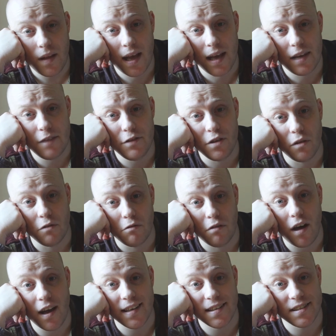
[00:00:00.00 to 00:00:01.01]
I lived on
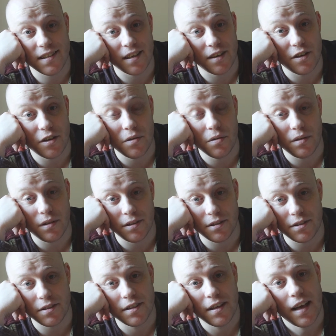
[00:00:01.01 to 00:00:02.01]
rice and
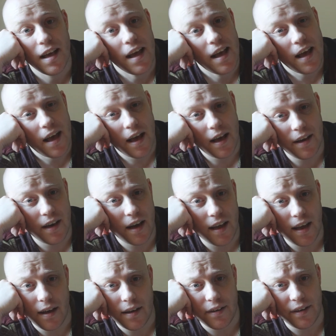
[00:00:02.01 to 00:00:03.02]
noodles, and
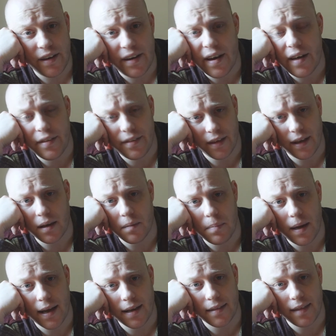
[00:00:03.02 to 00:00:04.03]
I had nothing
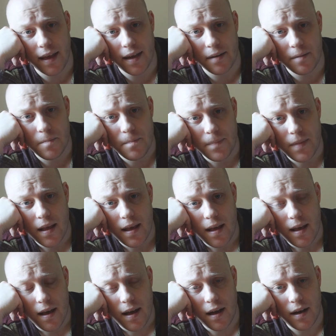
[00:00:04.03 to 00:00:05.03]
back then.
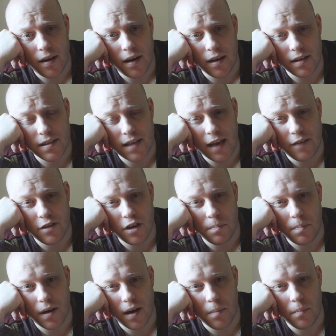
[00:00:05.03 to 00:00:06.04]
And I saved
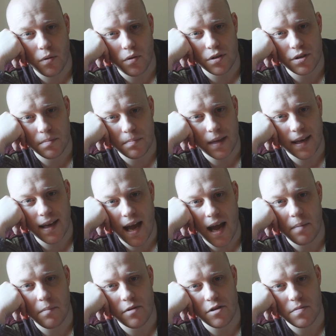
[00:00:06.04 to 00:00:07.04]
up and I bought some big
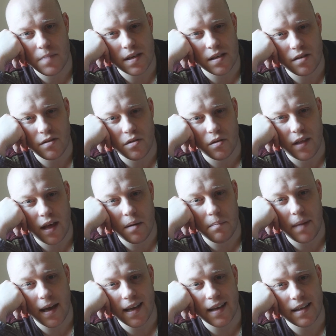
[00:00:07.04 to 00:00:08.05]
cameras because I thought that
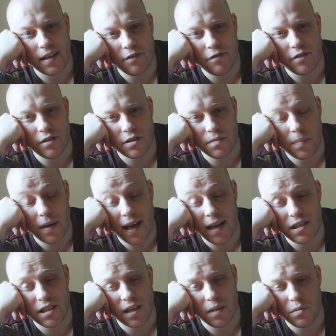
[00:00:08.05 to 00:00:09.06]
would make a difference. But
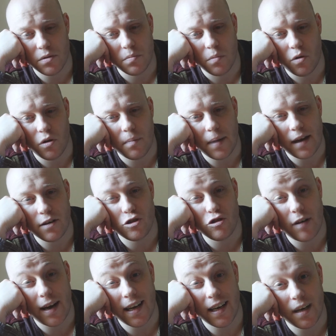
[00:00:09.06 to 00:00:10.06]
actually it was more about
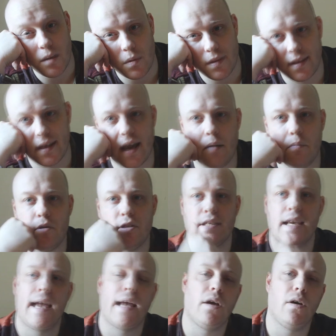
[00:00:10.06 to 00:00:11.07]
training with the
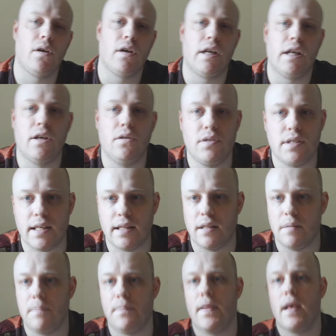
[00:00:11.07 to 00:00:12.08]
cameras, getting good at using
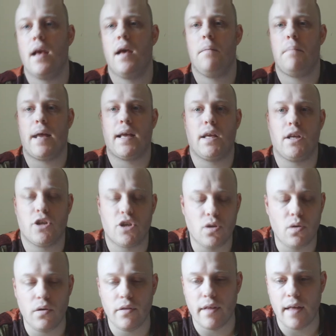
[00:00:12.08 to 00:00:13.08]
them, making
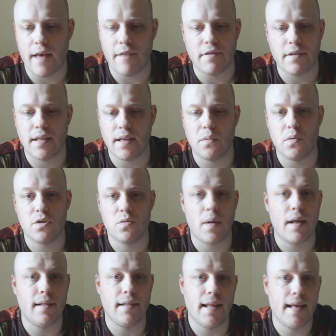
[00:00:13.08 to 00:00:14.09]
sure that everything was
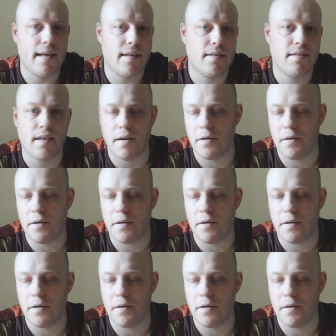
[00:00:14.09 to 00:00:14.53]
well lit.